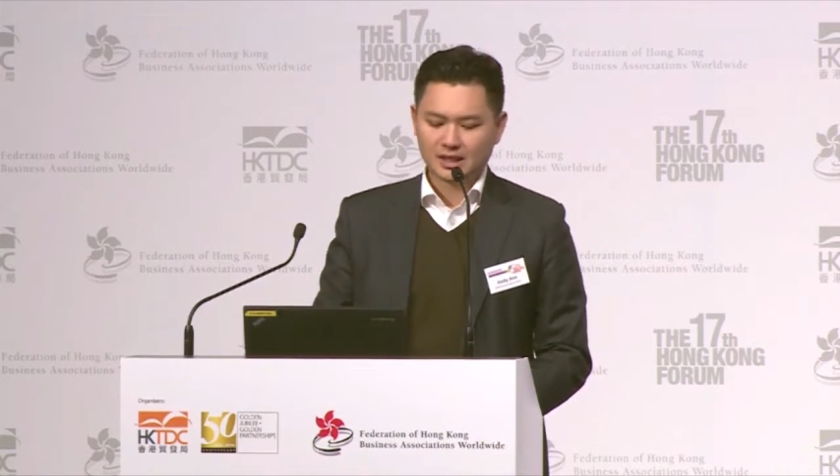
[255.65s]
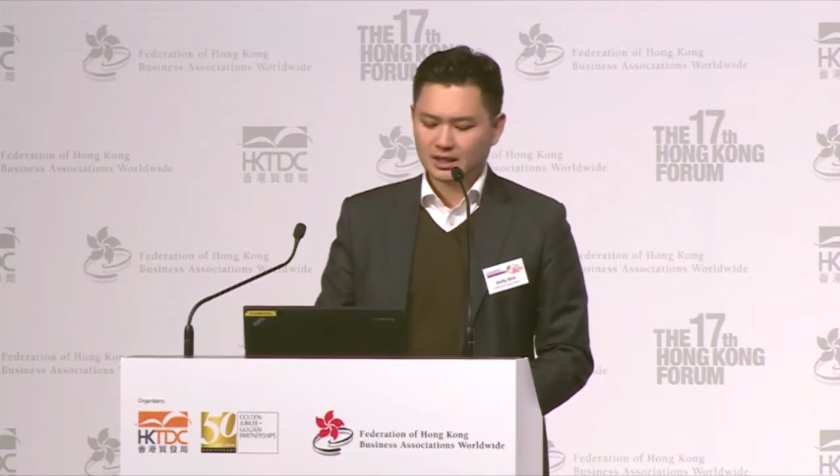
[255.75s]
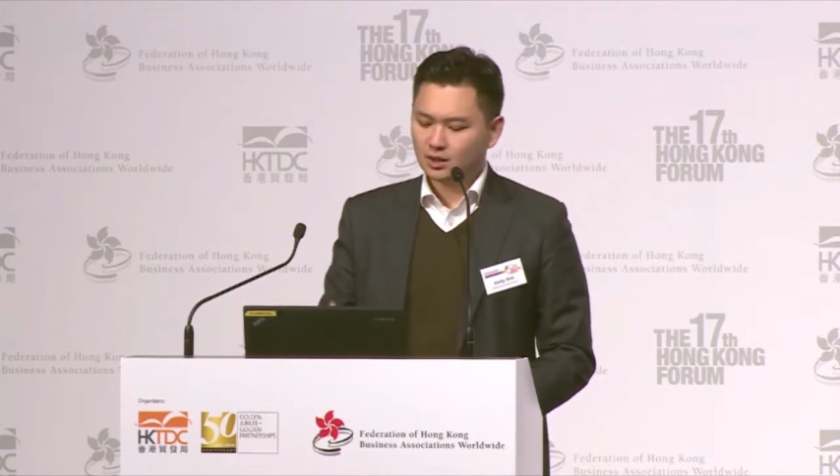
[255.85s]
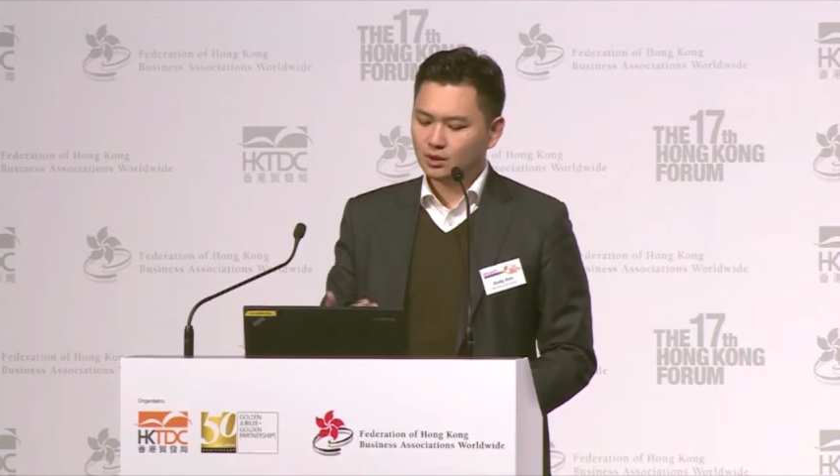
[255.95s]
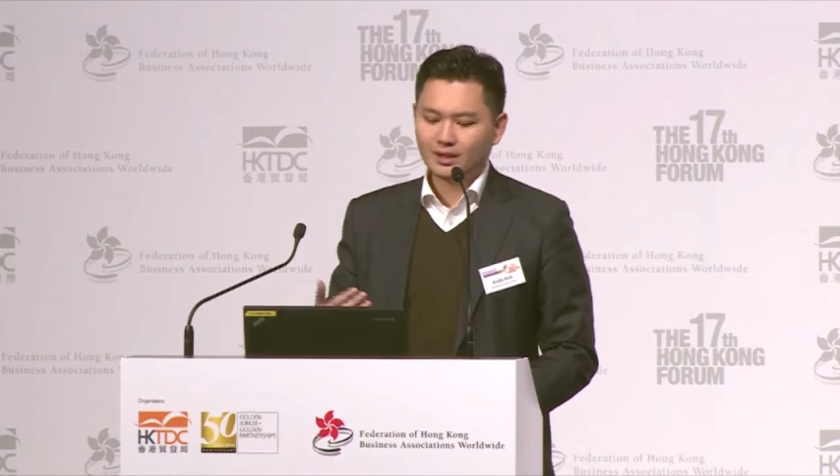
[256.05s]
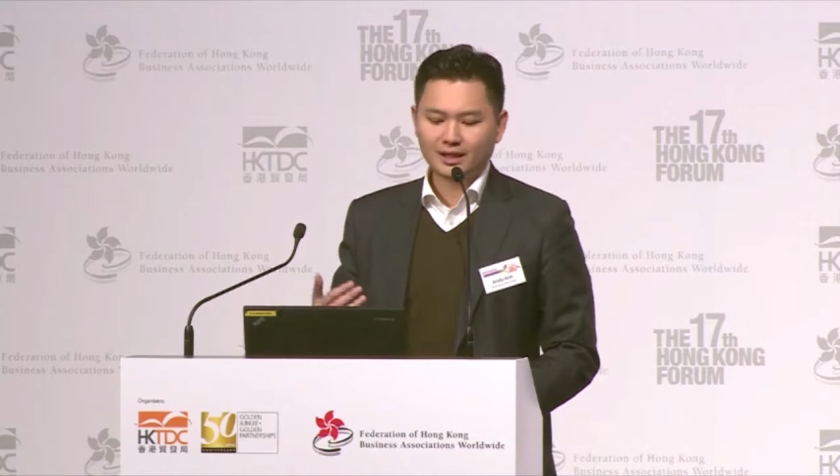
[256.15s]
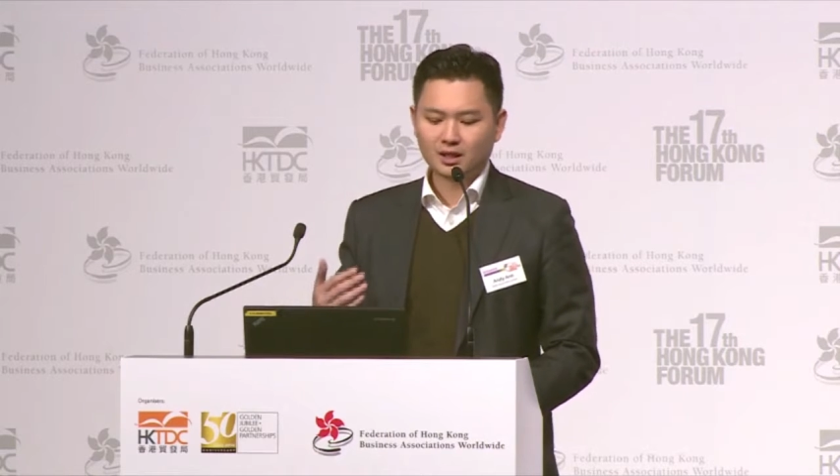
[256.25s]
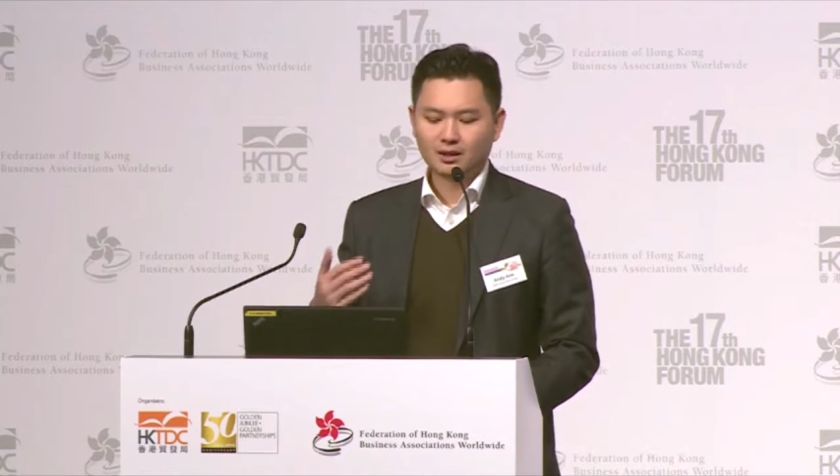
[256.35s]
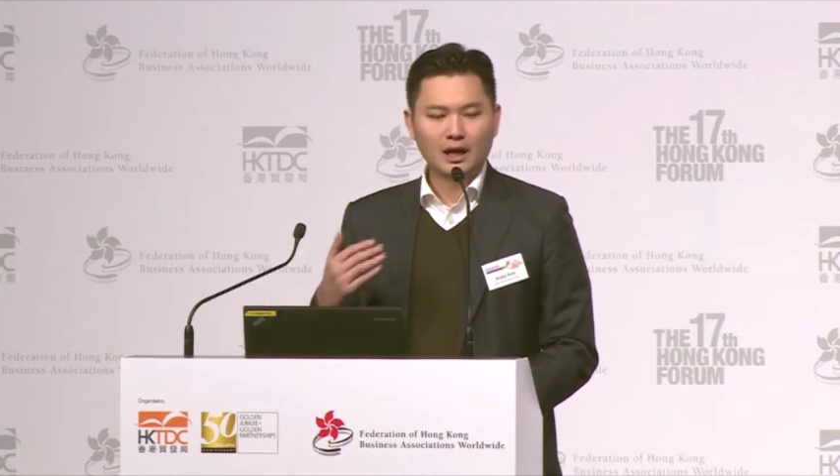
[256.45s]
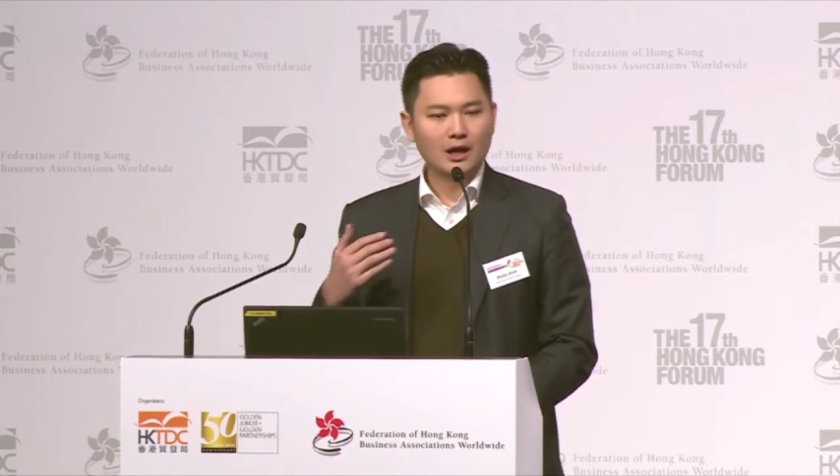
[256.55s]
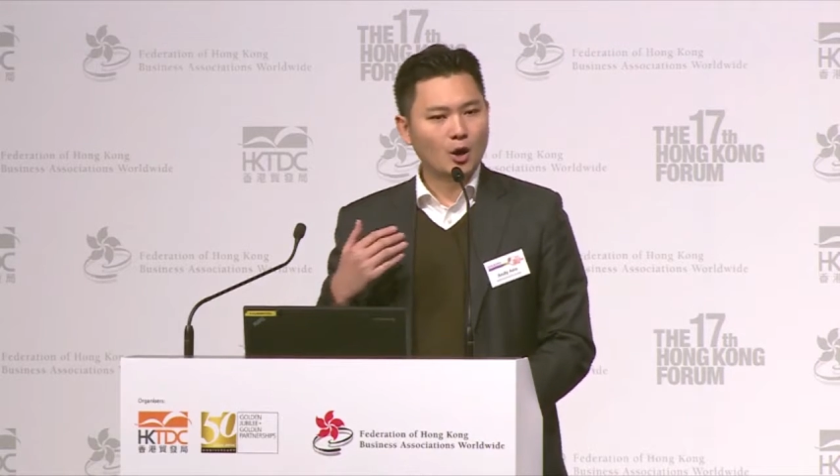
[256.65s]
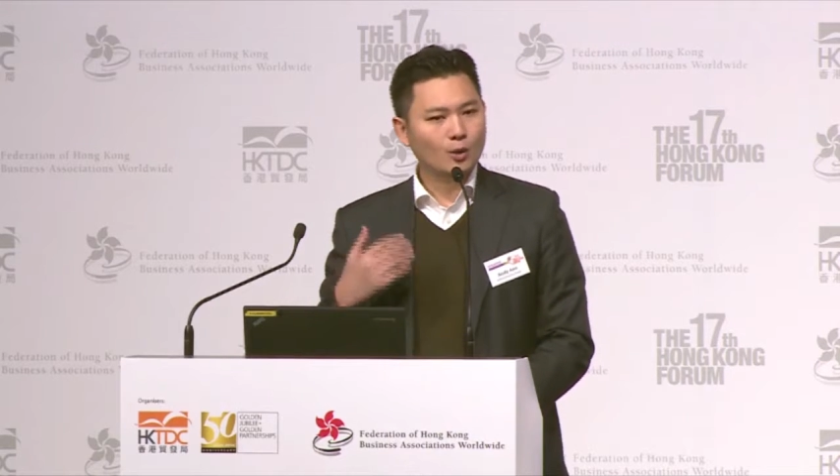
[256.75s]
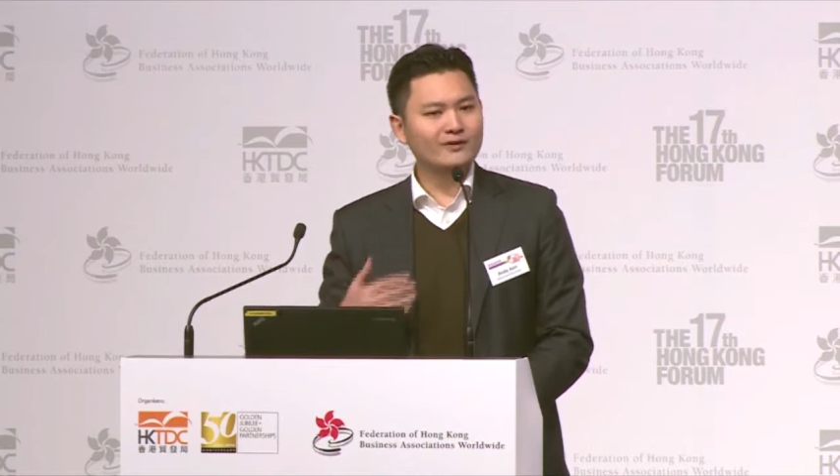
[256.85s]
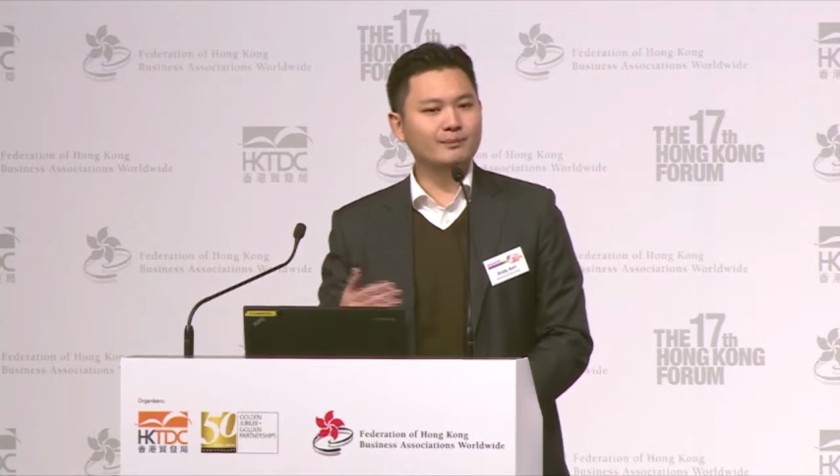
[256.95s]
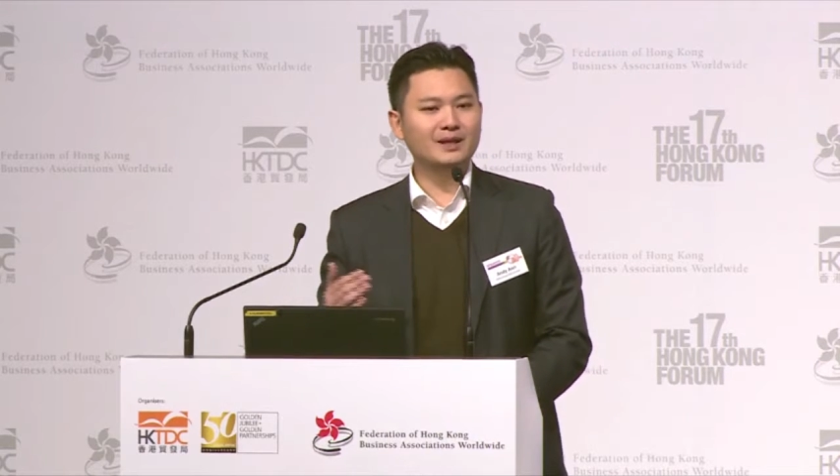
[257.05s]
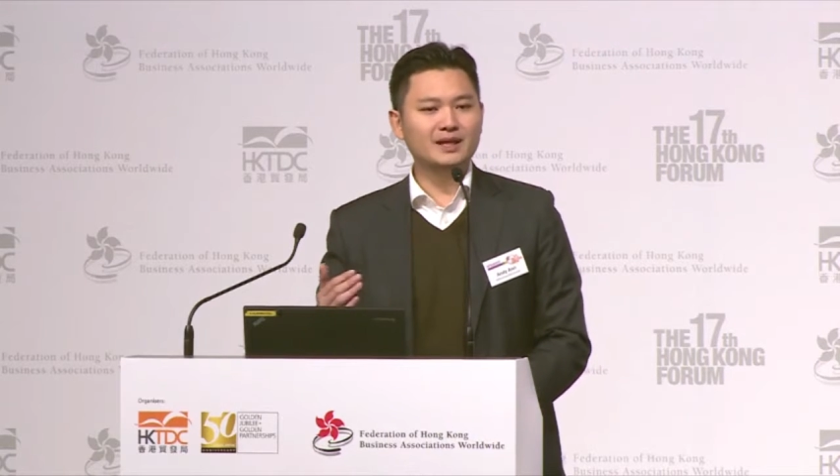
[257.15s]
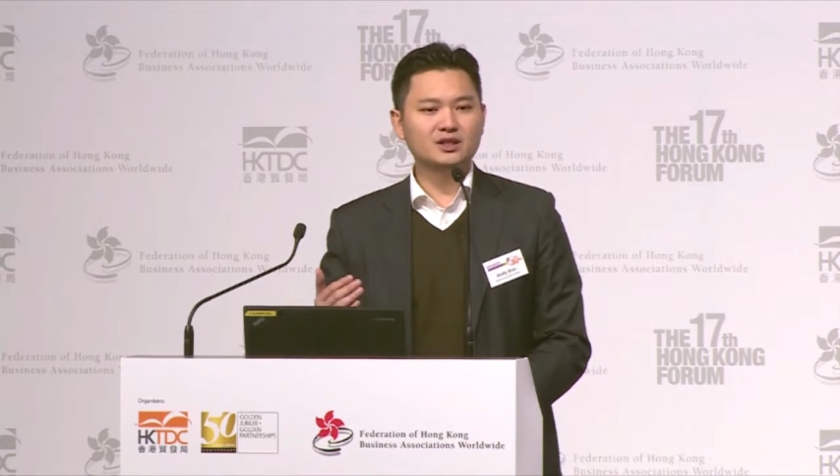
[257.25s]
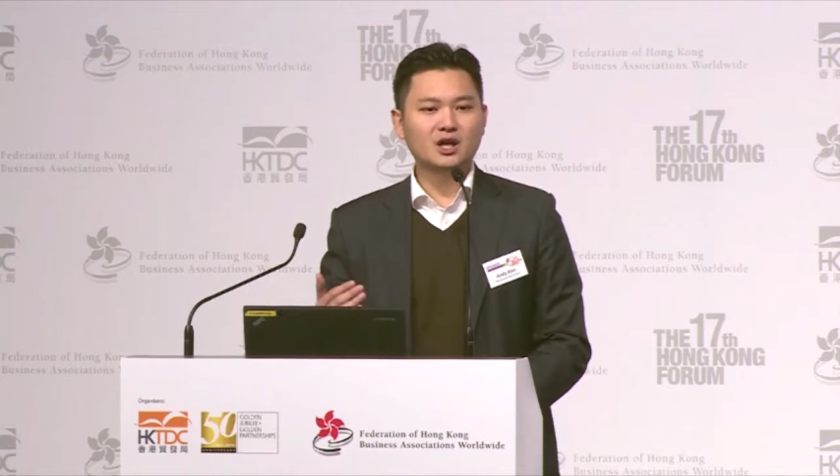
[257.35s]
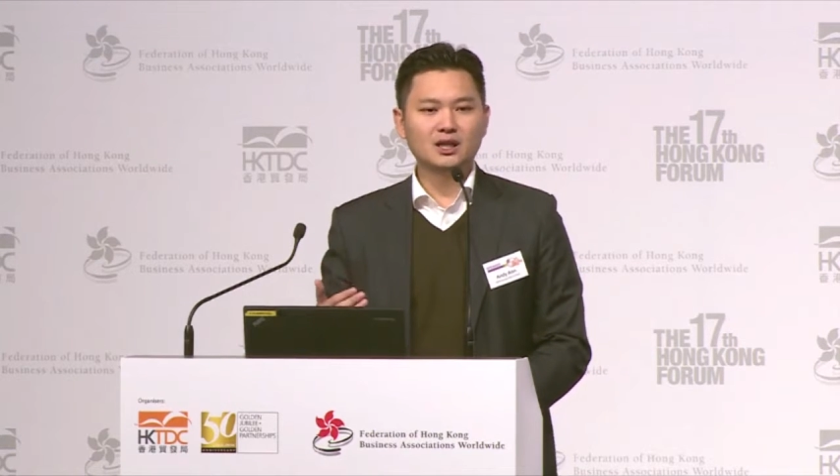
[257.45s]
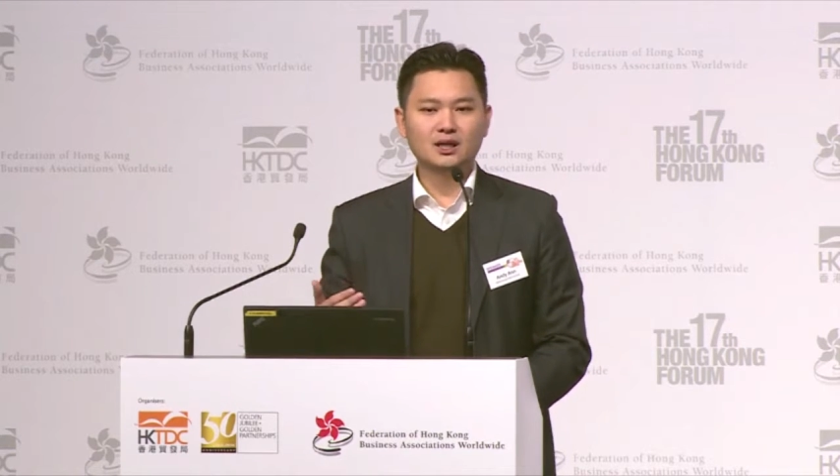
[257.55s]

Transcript: including over $1 billion,